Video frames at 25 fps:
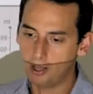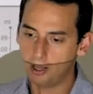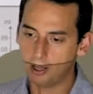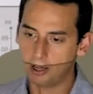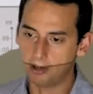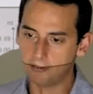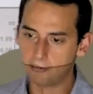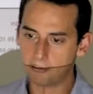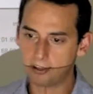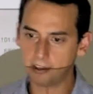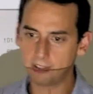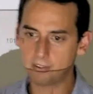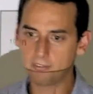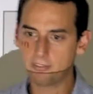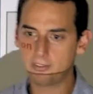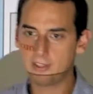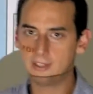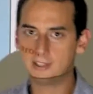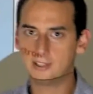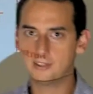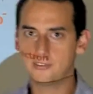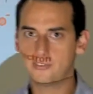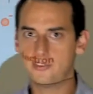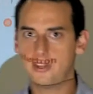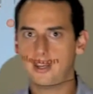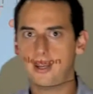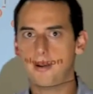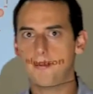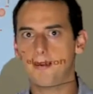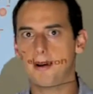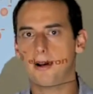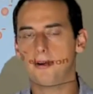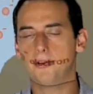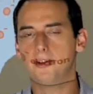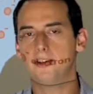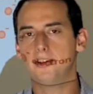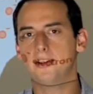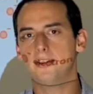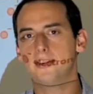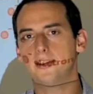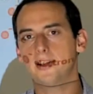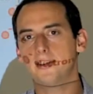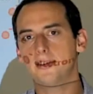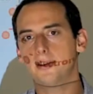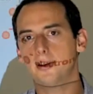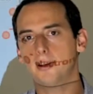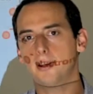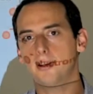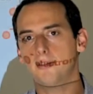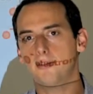A final thing I'll say about it is that
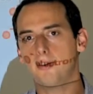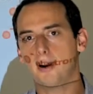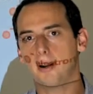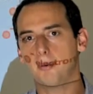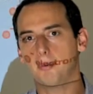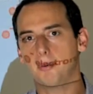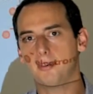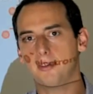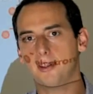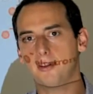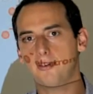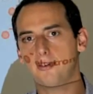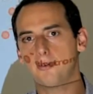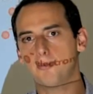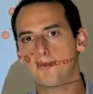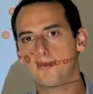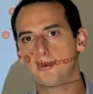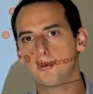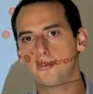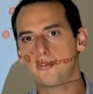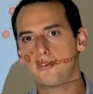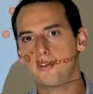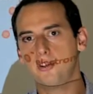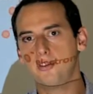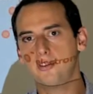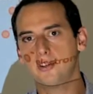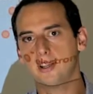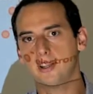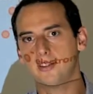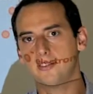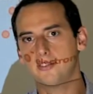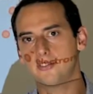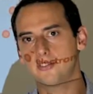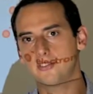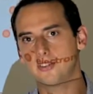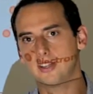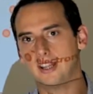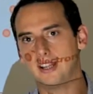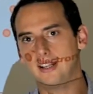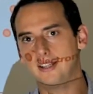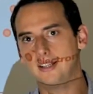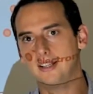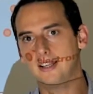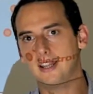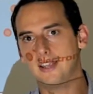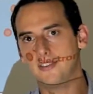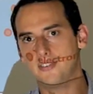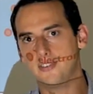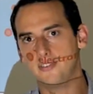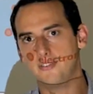the fragmentation procedure is slightly
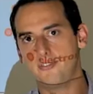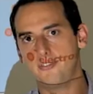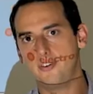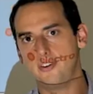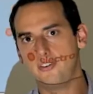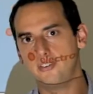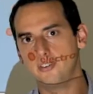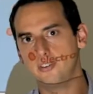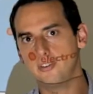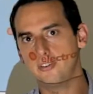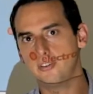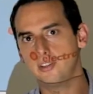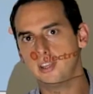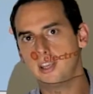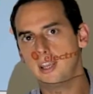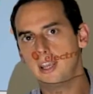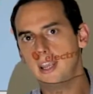less efficient